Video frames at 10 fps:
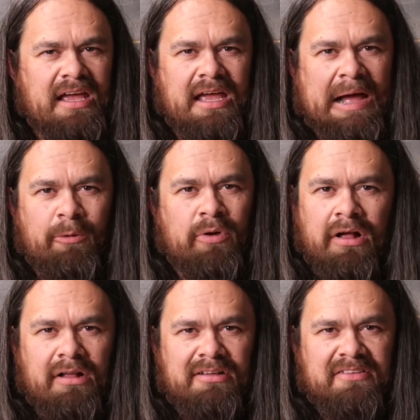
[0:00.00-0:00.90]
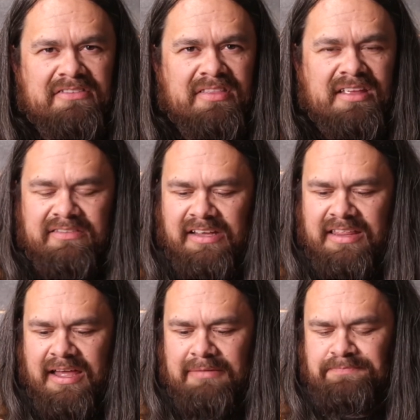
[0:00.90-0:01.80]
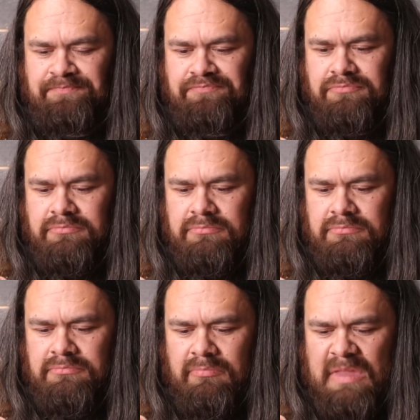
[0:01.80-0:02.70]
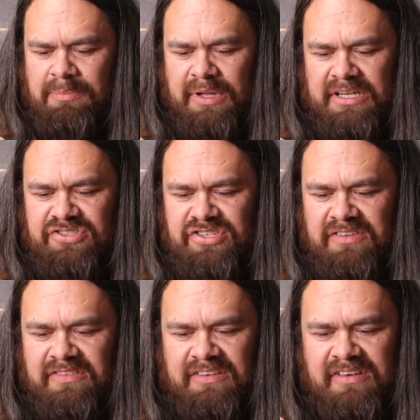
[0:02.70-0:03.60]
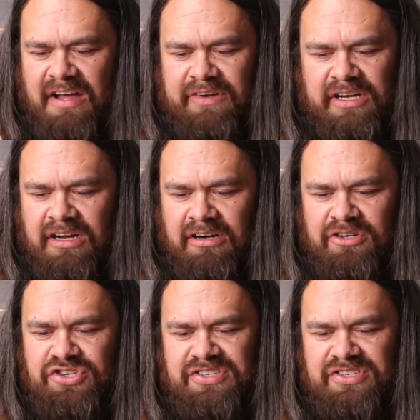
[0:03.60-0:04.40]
alcohols and things like that. But it's not very harsh.